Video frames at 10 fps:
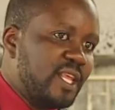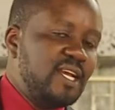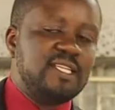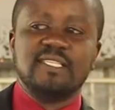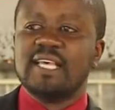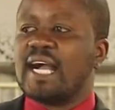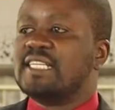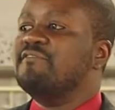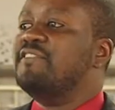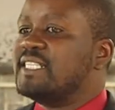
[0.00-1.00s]
It is
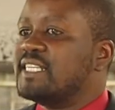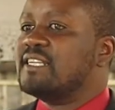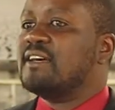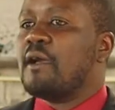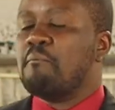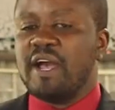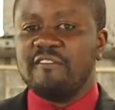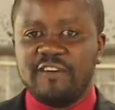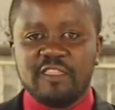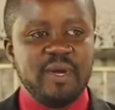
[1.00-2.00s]
activated by
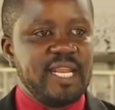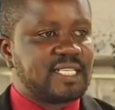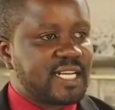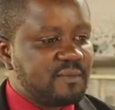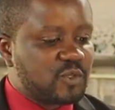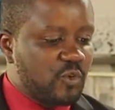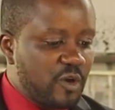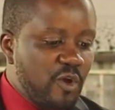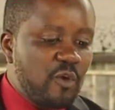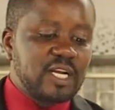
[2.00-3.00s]
faith. Many a times
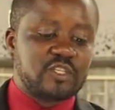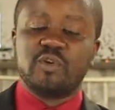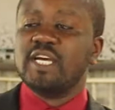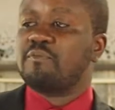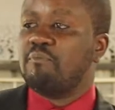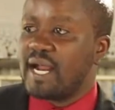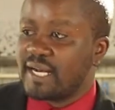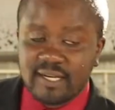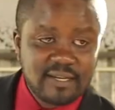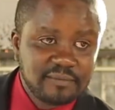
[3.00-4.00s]
when we want to get
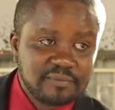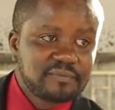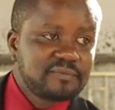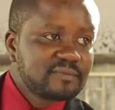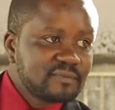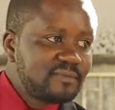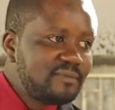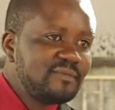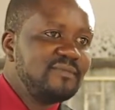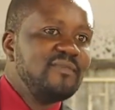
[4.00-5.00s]
married,
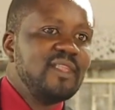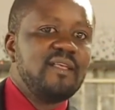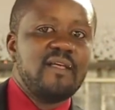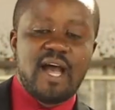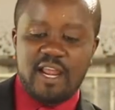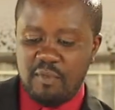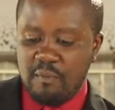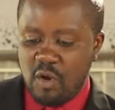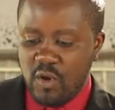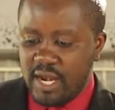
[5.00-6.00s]
I
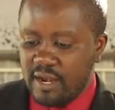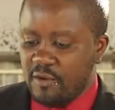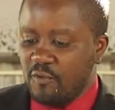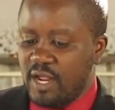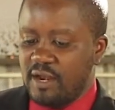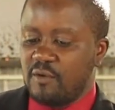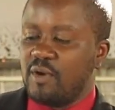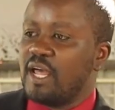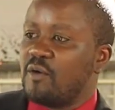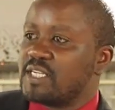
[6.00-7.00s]
remember
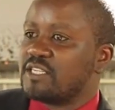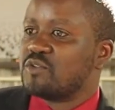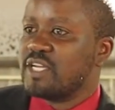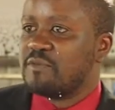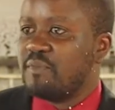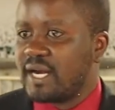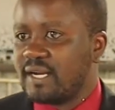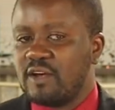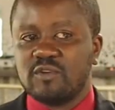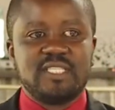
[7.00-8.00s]
when I wanted to get
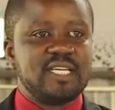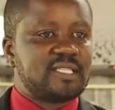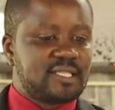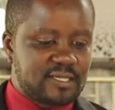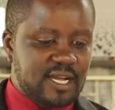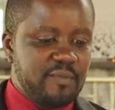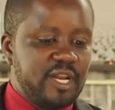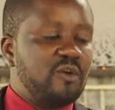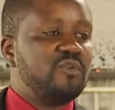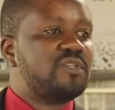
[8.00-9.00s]
married, I was just
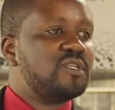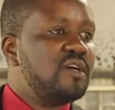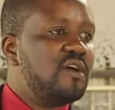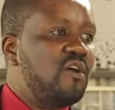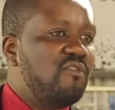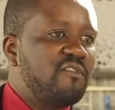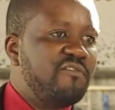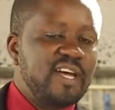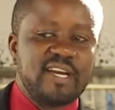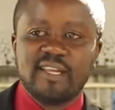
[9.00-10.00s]
coming out of a
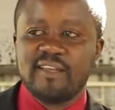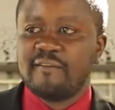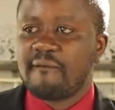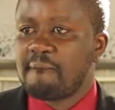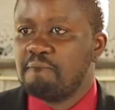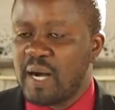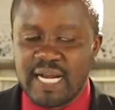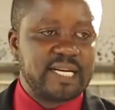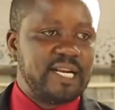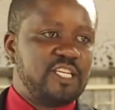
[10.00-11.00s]
very
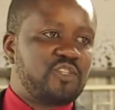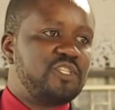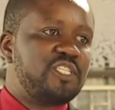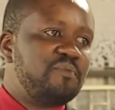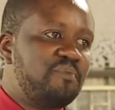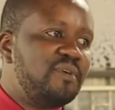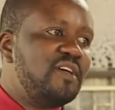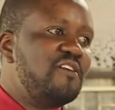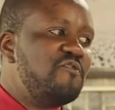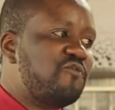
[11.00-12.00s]
bad relationship
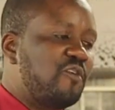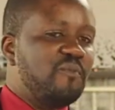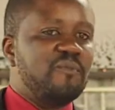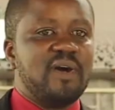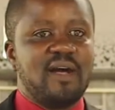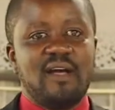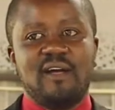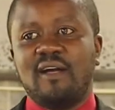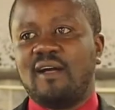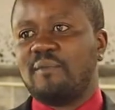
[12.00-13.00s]
from
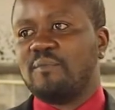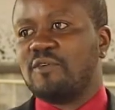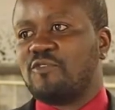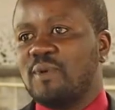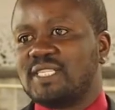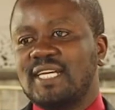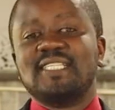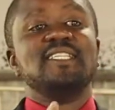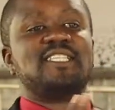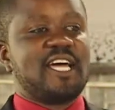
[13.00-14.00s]
a
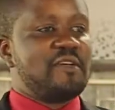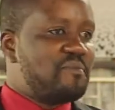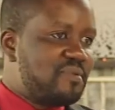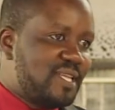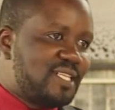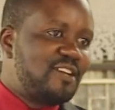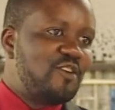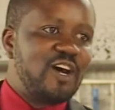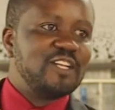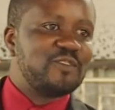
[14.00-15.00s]
certain tribe that I
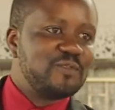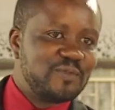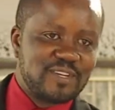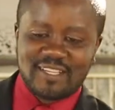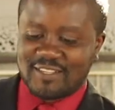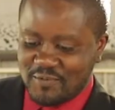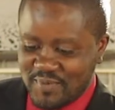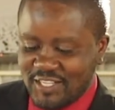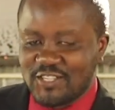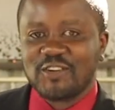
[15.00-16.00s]
don't want to
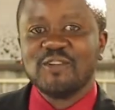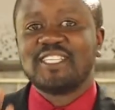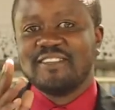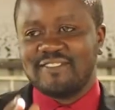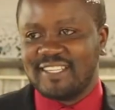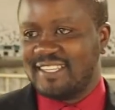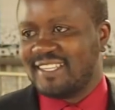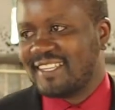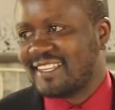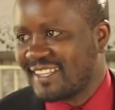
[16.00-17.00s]
mention on TV.
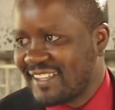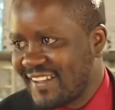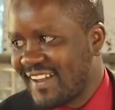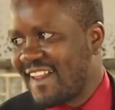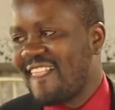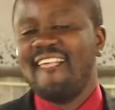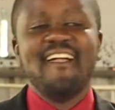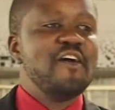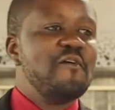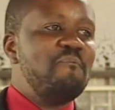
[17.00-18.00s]

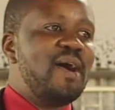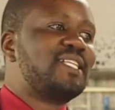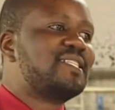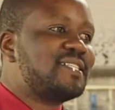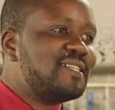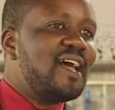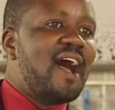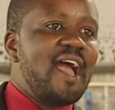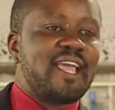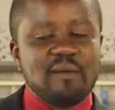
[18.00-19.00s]
But
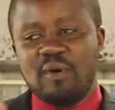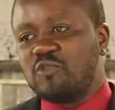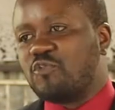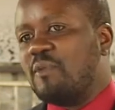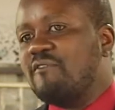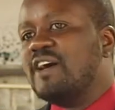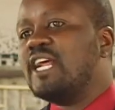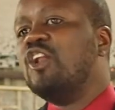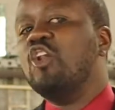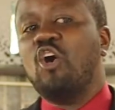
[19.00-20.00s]
I came out from a
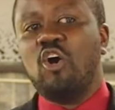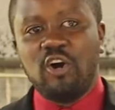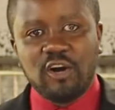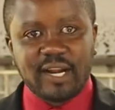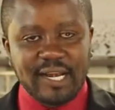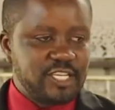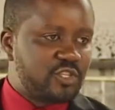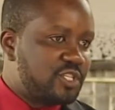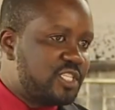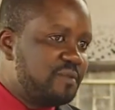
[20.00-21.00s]
very long
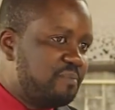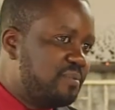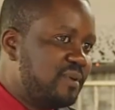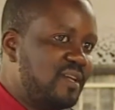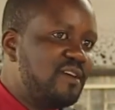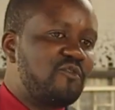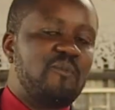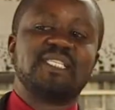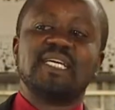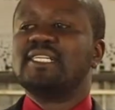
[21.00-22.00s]
relationship
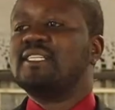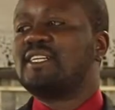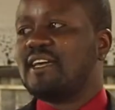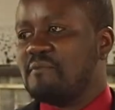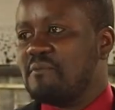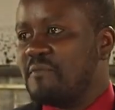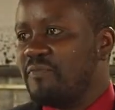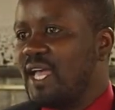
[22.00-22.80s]
from a certain tribe.